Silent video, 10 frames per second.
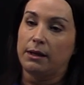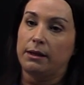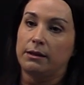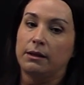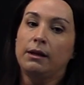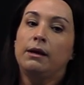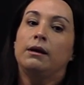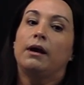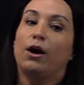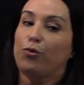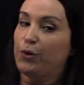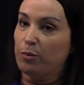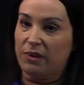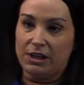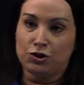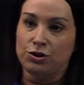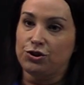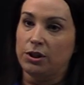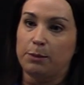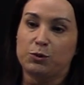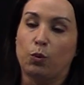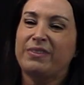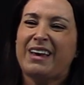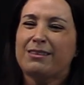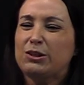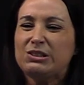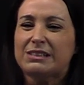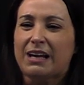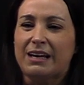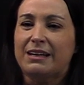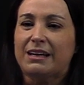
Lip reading: And healthy relationships, what that looks like.